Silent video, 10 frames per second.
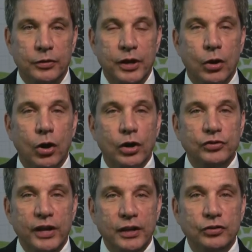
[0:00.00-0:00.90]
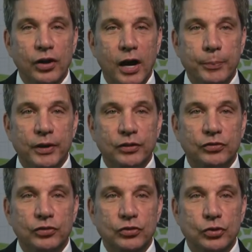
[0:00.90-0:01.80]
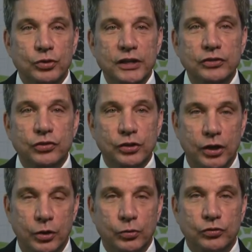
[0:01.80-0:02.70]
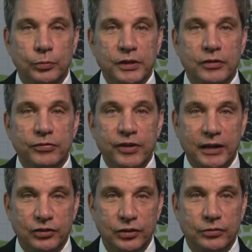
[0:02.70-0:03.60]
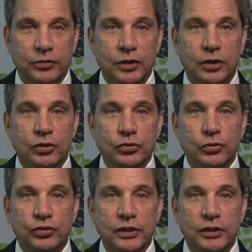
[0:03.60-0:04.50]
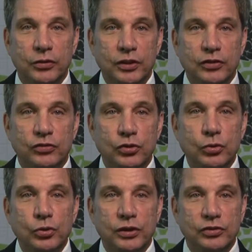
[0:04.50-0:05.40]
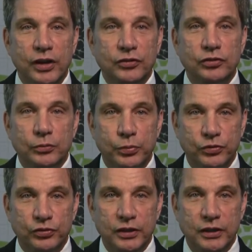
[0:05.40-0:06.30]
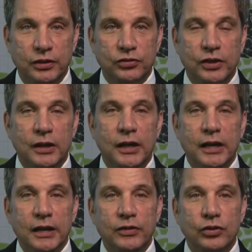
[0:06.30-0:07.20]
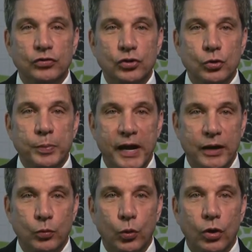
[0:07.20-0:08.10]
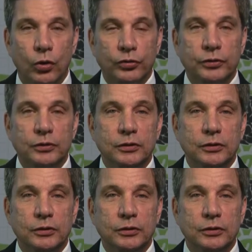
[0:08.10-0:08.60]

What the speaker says: There are 10 topics you need to know to be effective using these new contested proceedings in this new patent world.